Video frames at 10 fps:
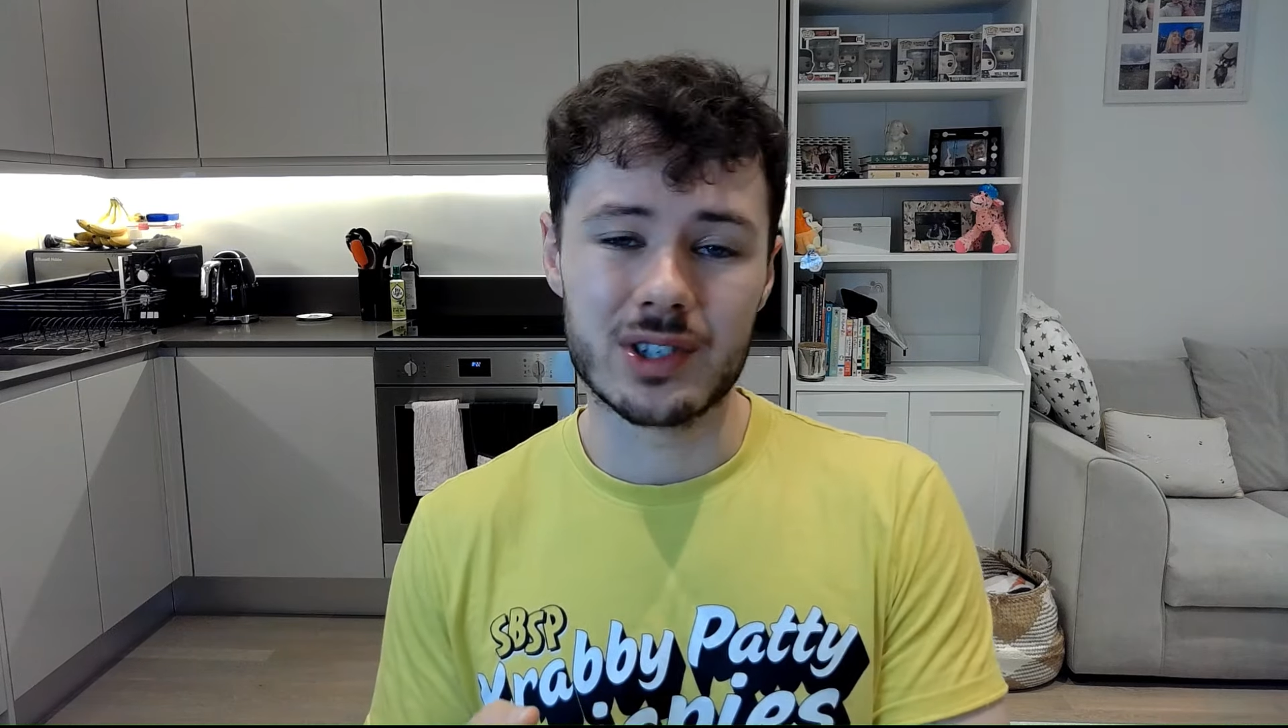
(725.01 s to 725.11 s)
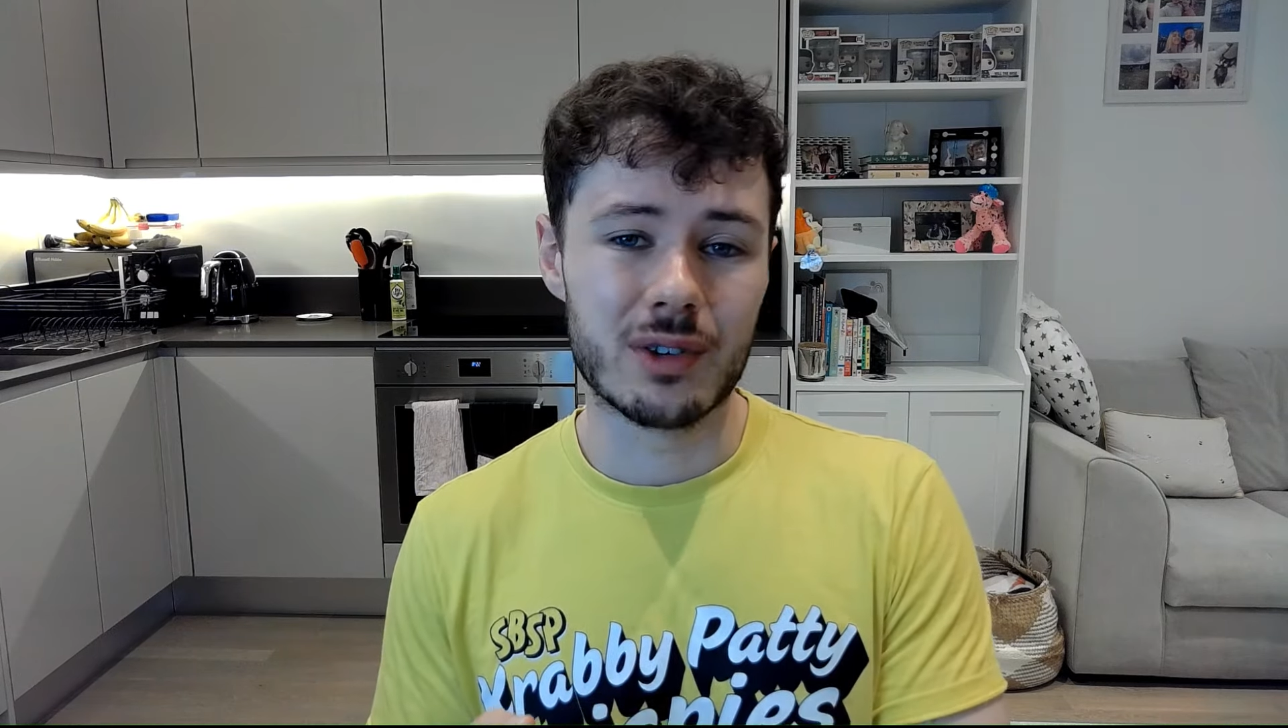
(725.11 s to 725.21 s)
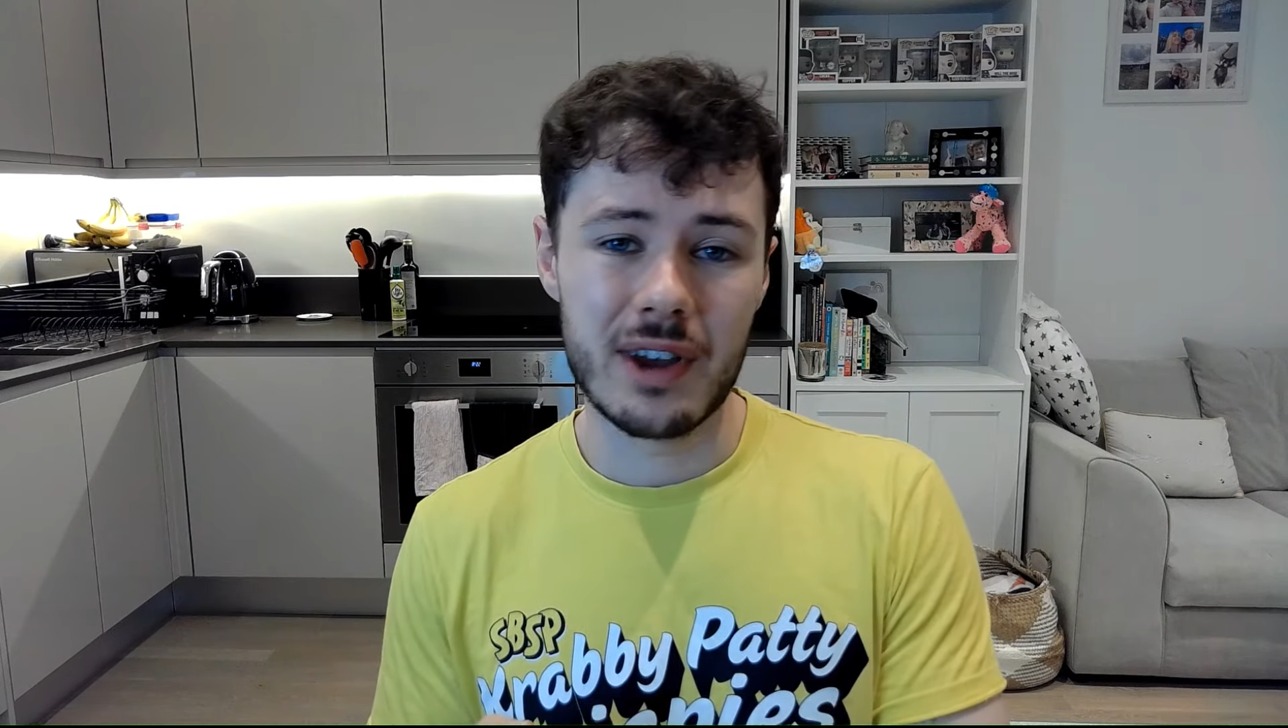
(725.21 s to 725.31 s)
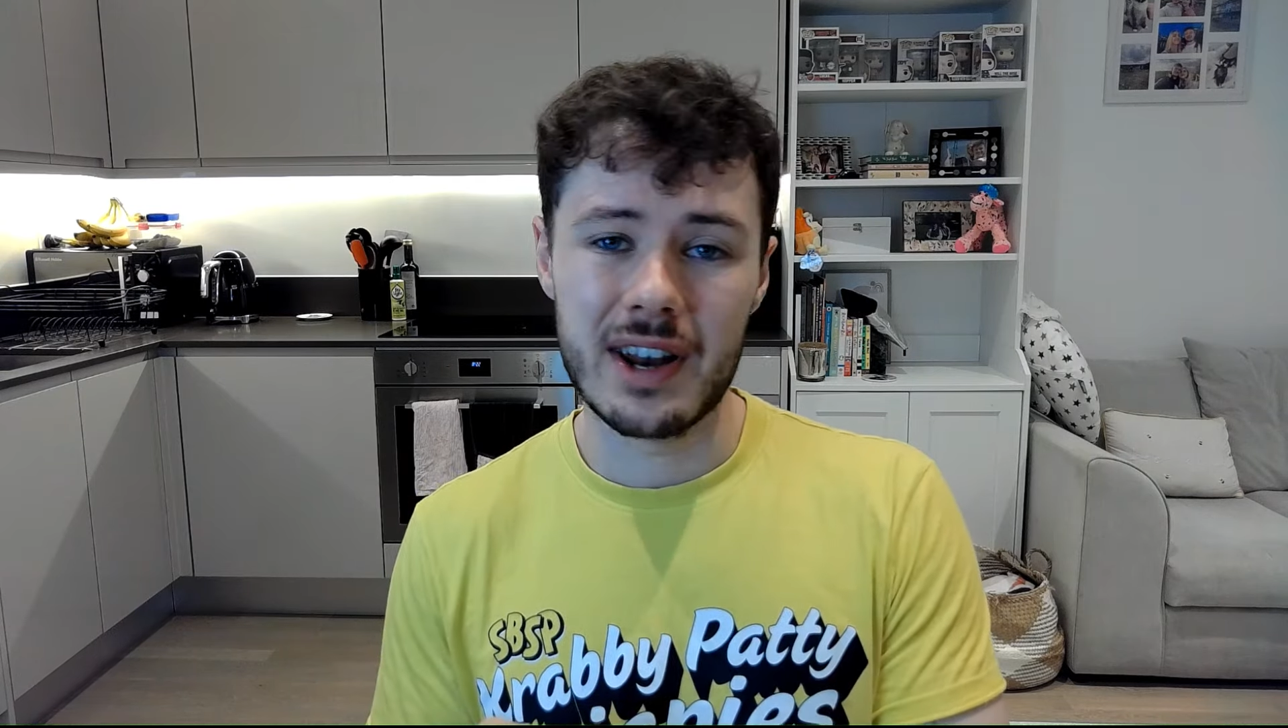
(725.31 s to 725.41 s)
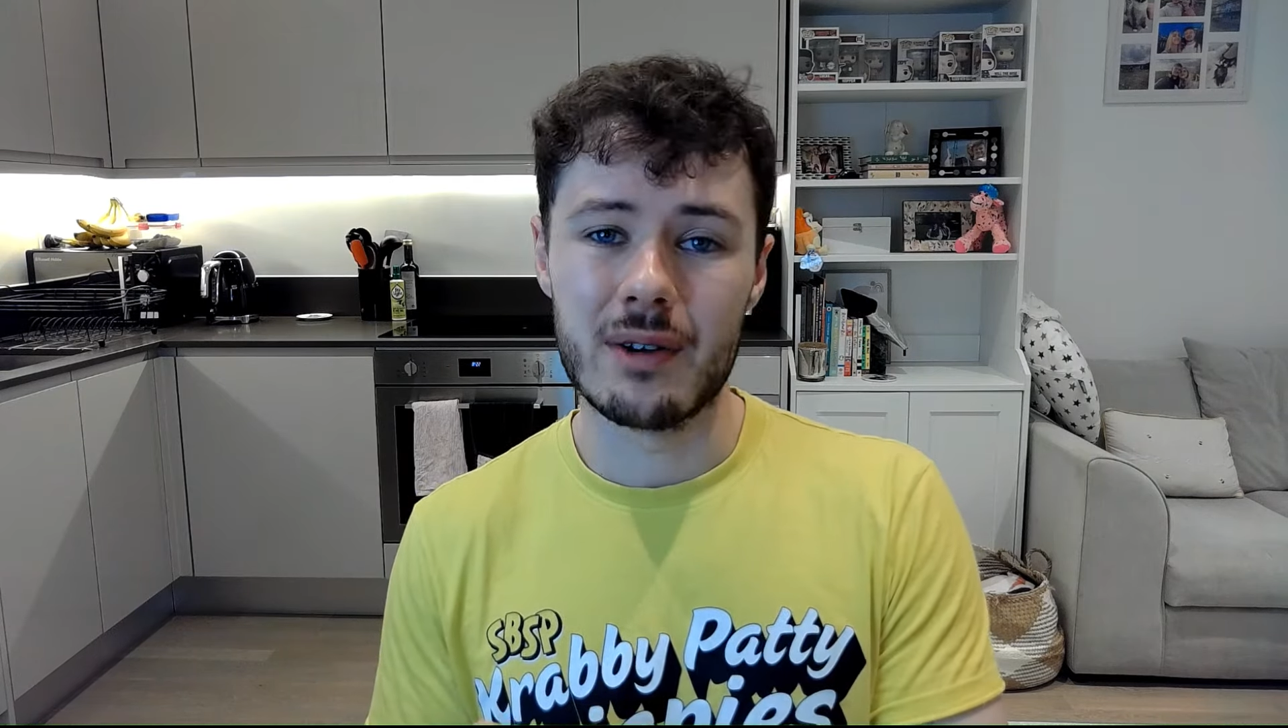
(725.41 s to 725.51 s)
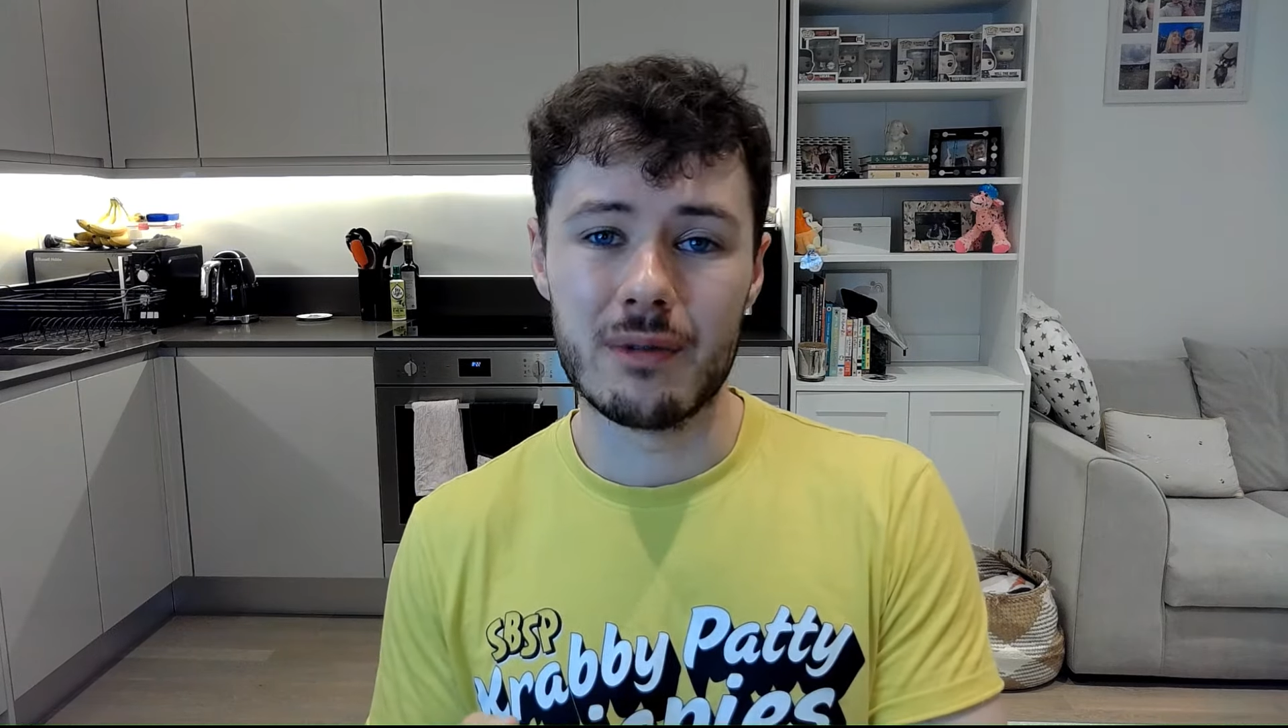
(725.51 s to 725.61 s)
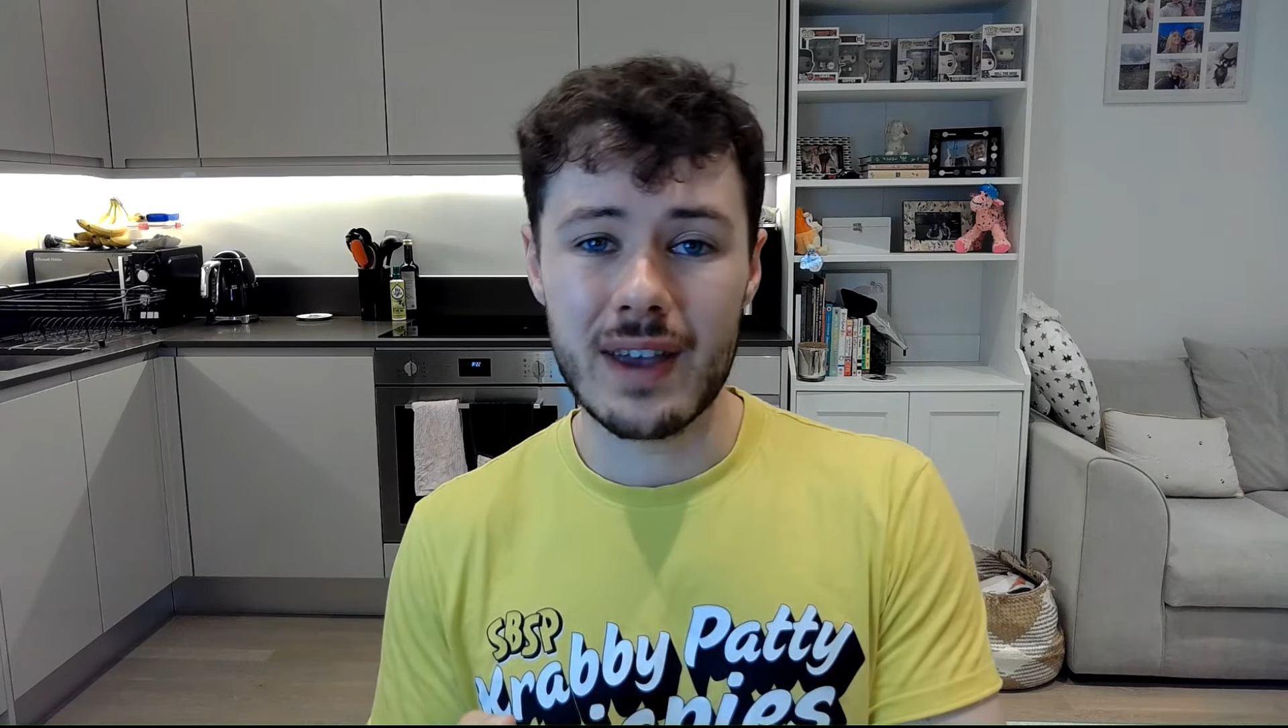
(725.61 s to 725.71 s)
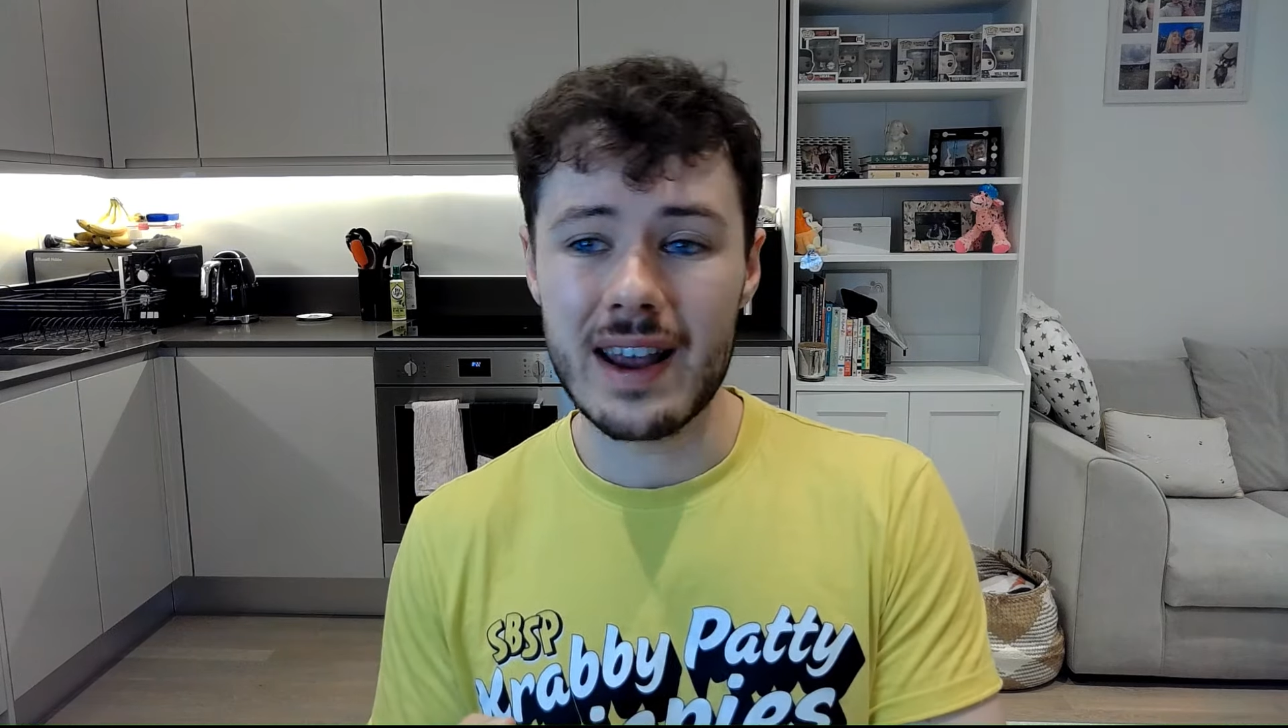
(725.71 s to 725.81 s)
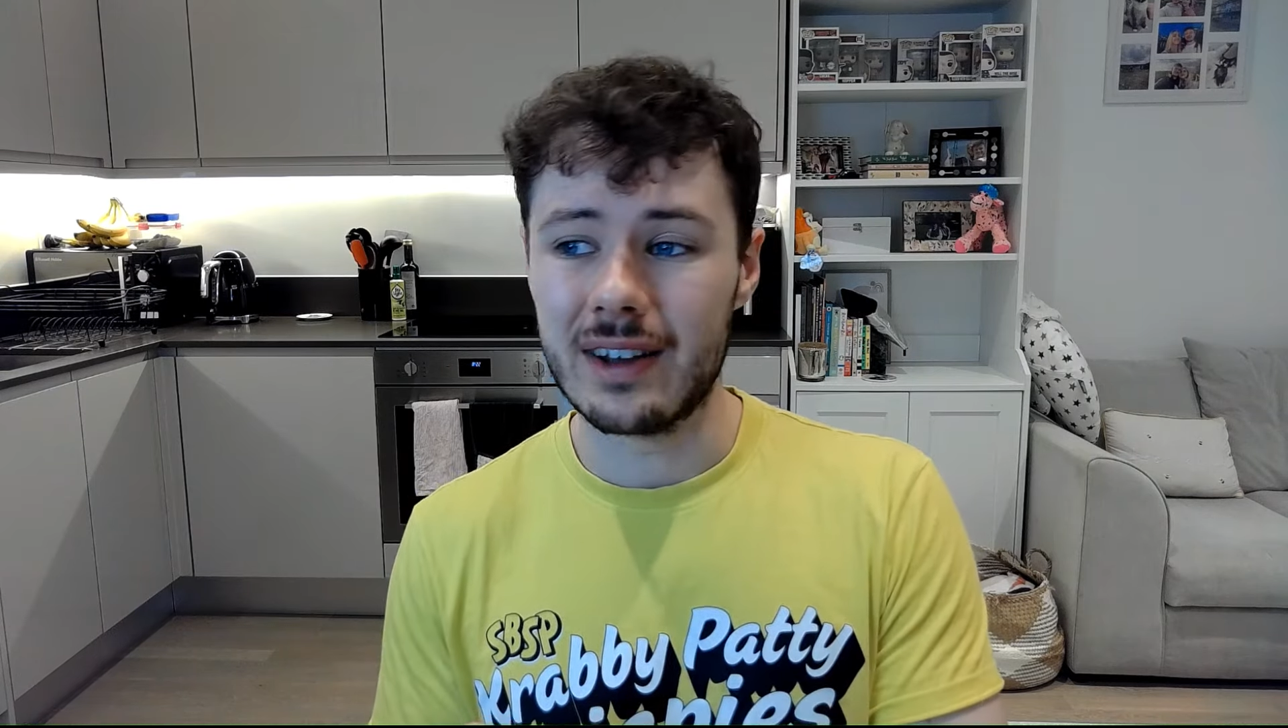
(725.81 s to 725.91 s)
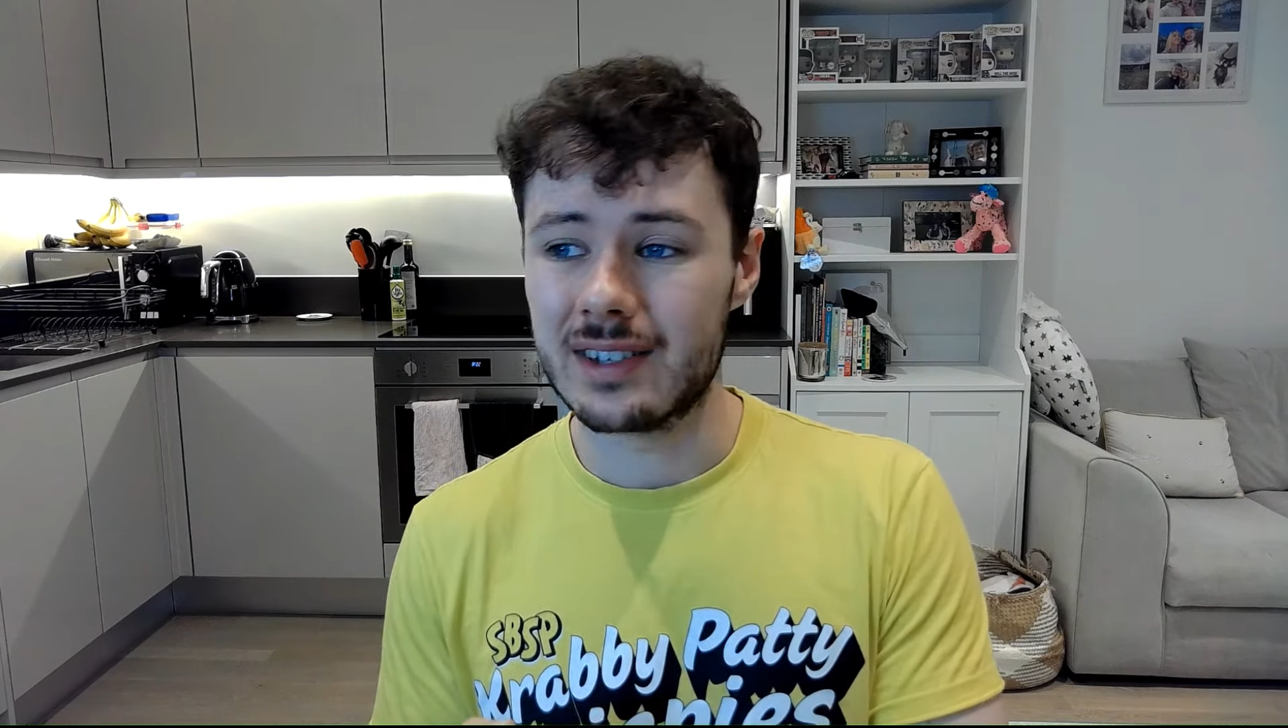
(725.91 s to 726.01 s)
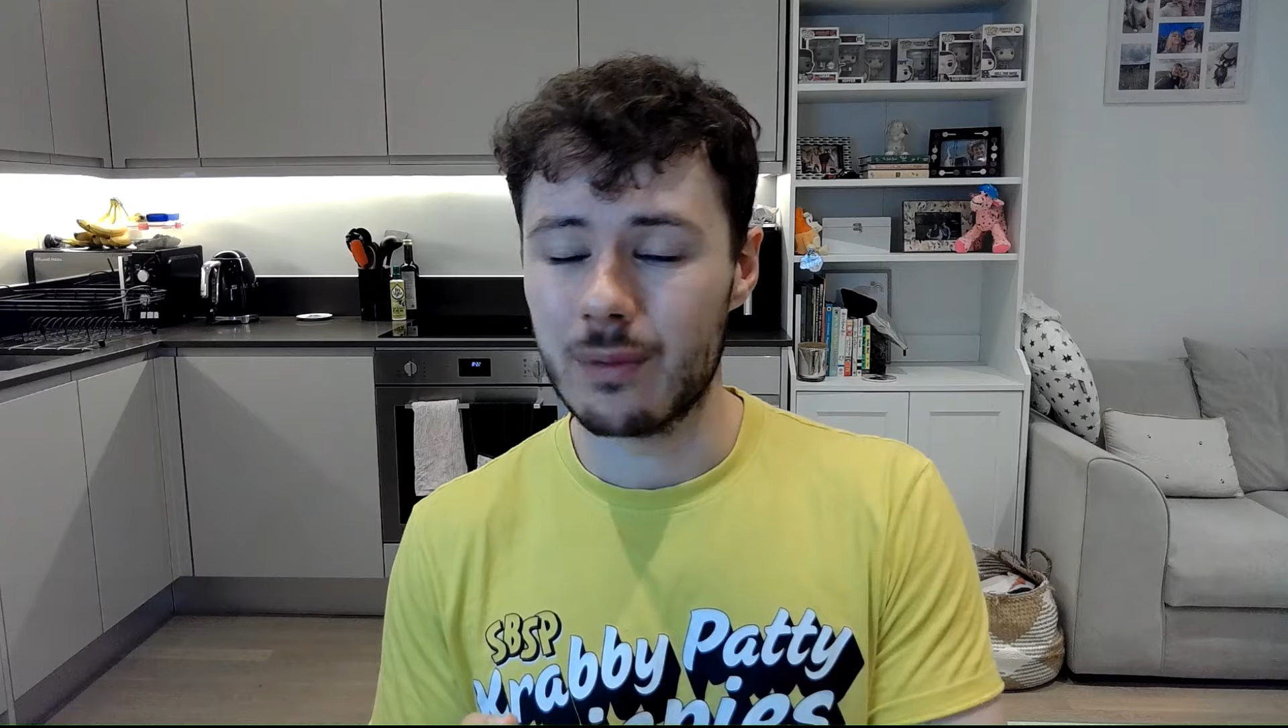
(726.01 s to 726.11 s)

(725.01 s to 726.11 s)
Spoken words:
Serena and Venus.